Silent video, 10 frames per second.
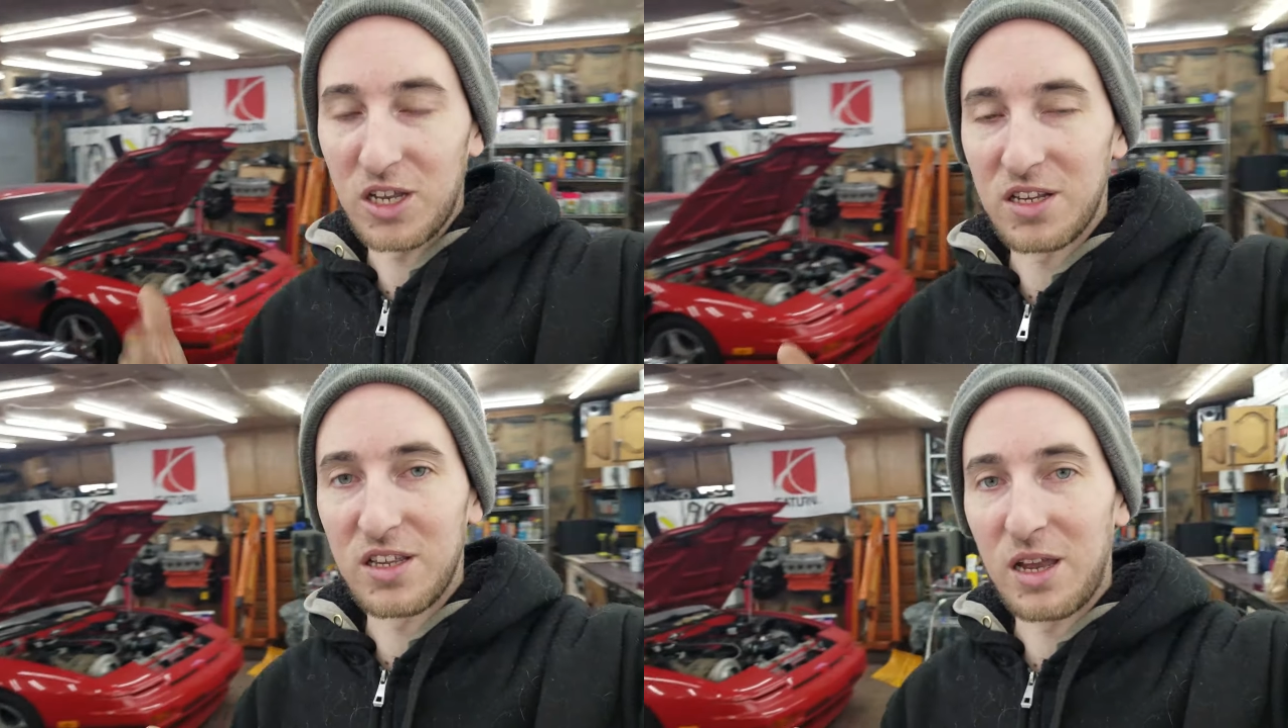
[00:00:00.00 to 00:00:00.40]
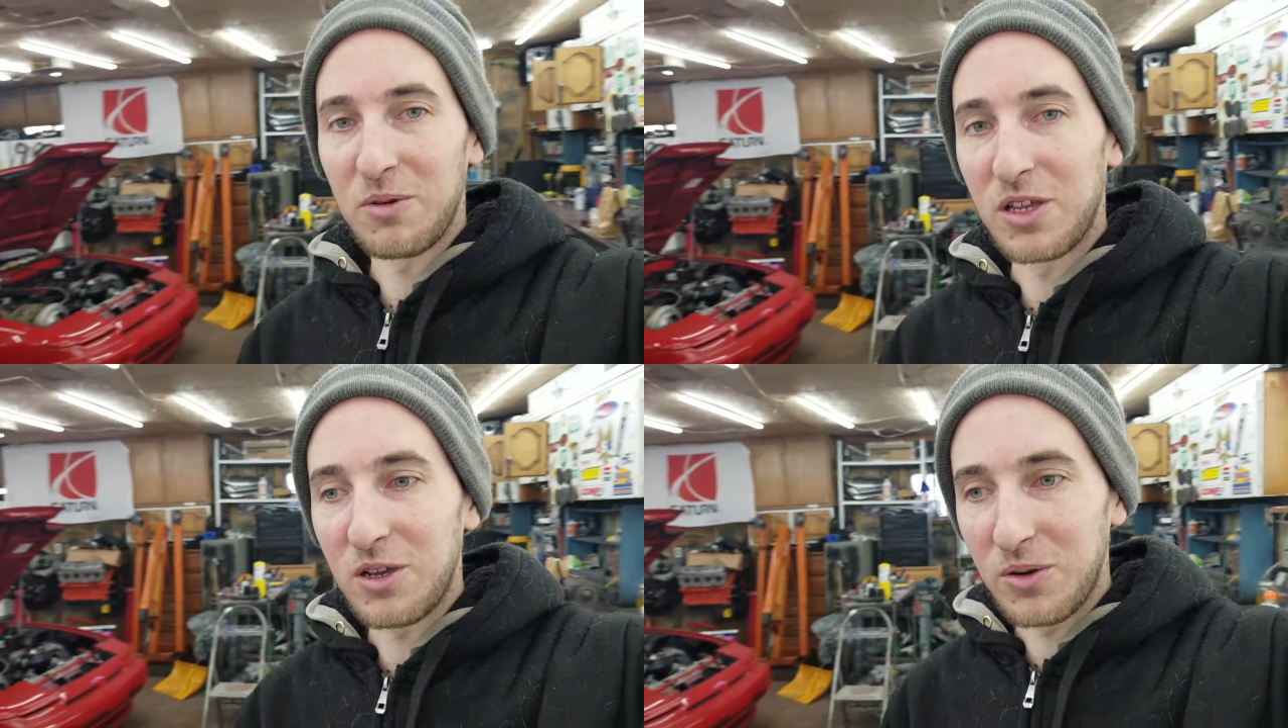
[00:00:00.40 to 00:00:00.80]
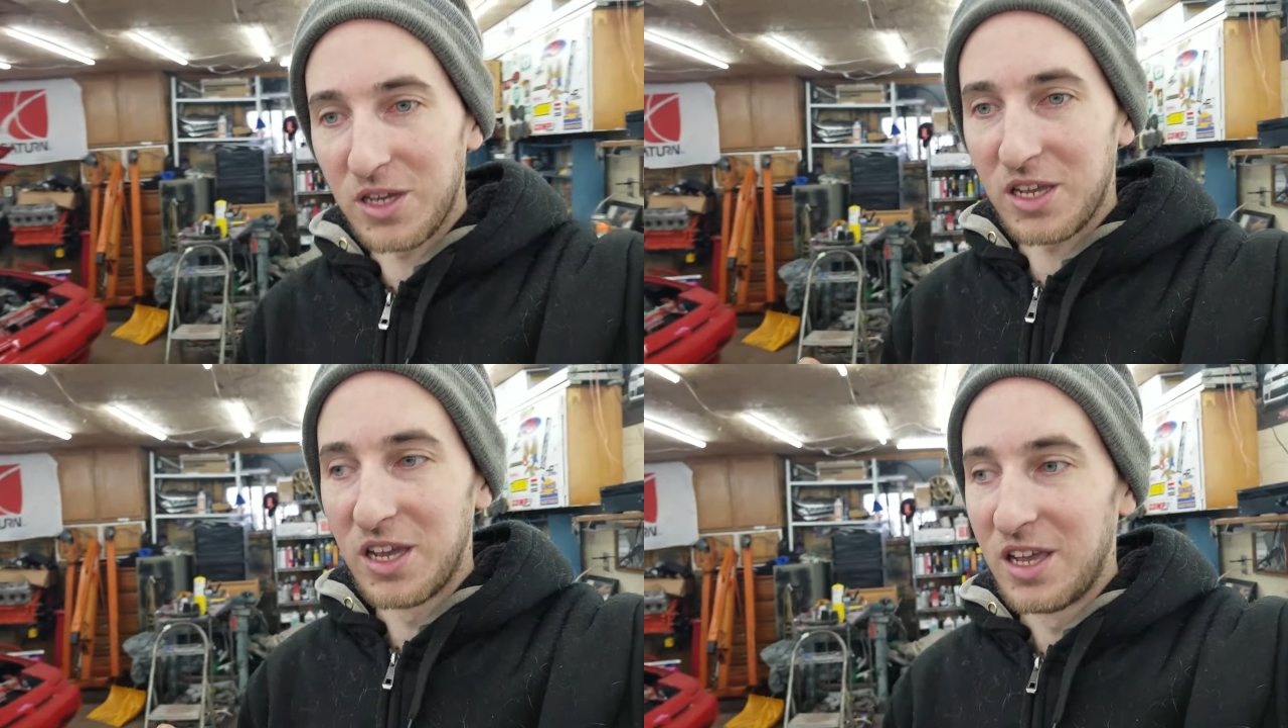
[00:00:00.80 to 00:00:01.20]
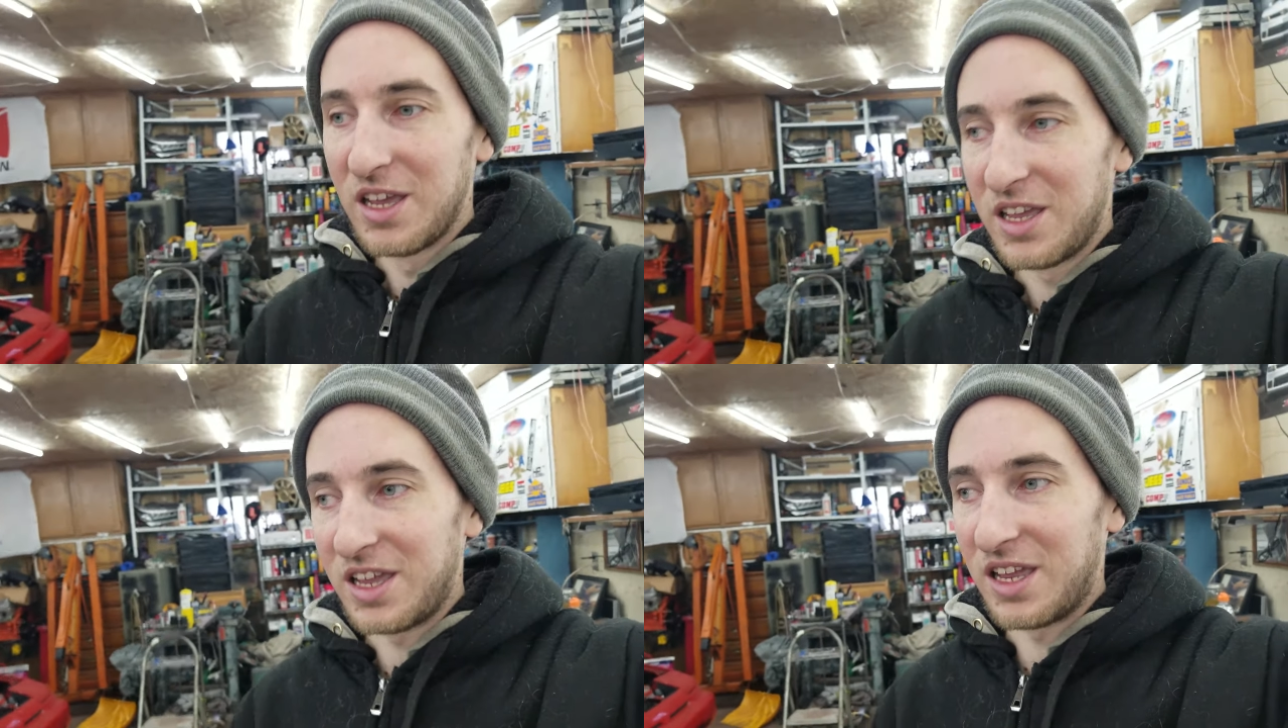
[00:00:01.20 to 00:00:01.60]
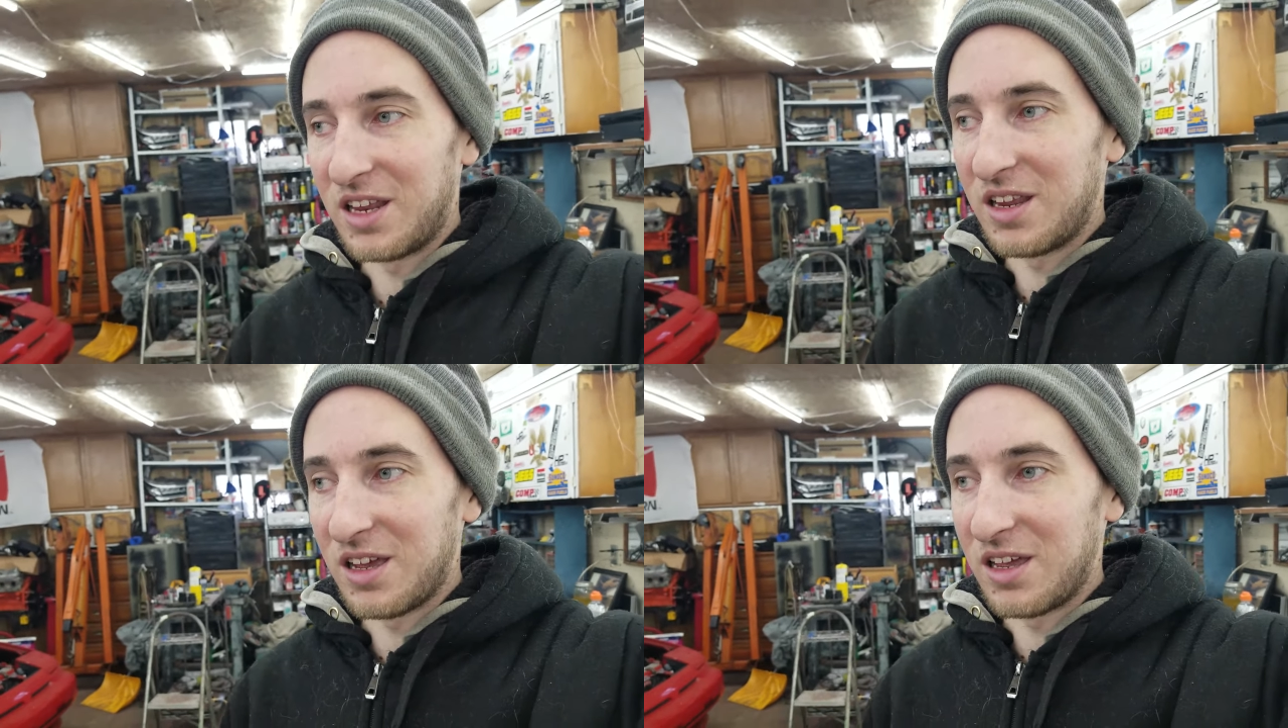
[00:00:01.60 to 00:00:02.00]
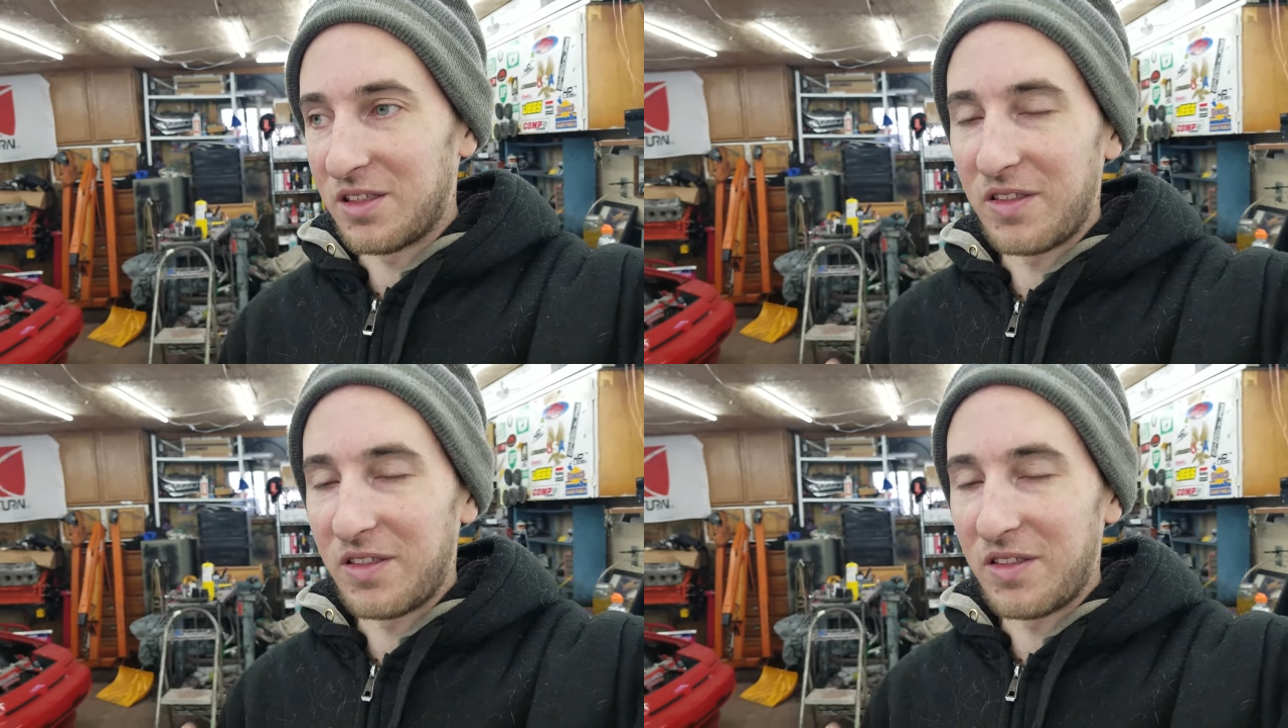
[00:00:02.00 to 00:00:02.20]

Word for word: cut to that really quick and uh,